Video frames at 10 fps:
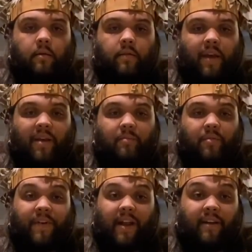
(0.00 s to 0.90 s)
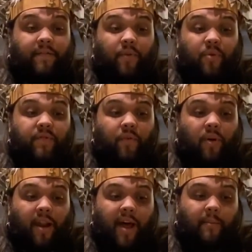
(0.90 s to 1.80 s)
they provided food for
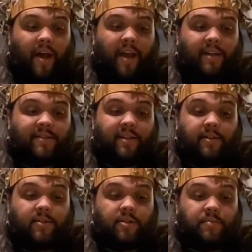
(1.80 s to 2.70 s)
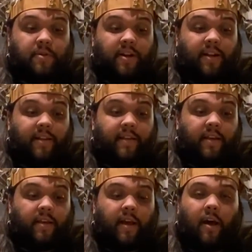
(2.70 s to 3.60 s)
a lot of my ancestors, particularly
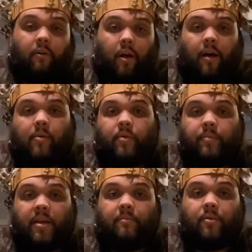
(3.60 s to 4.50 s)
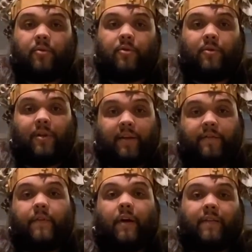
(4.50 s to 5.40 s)
the Algonquin people who
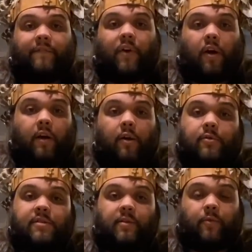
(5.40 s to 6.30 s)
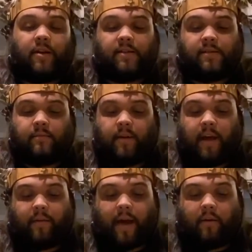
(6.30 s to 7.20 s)
lived on the far coast and what is
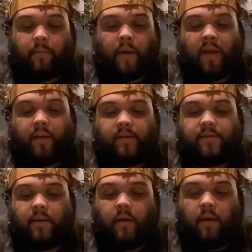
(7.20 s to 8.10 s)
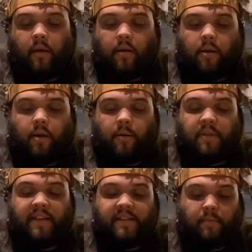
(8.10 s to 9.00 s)
now the Outer Banks.
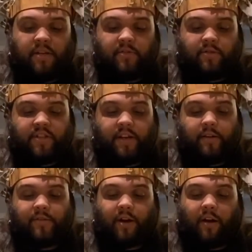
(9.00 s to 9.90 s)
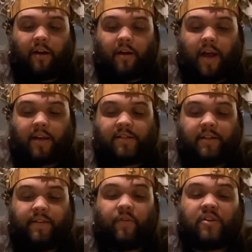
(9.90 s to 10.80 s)
But these mussel shells are
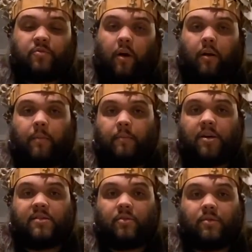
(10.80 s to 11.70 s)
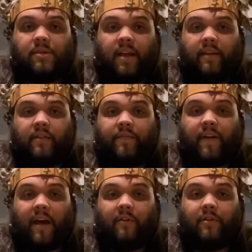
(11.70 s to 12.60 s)
actually freshwater mussels, and they're
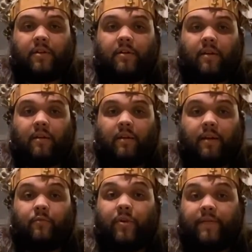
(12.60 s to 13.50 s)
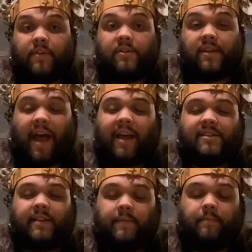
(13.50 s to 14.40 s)
found in rivers. I
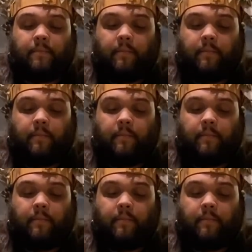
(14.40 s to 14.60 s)
actually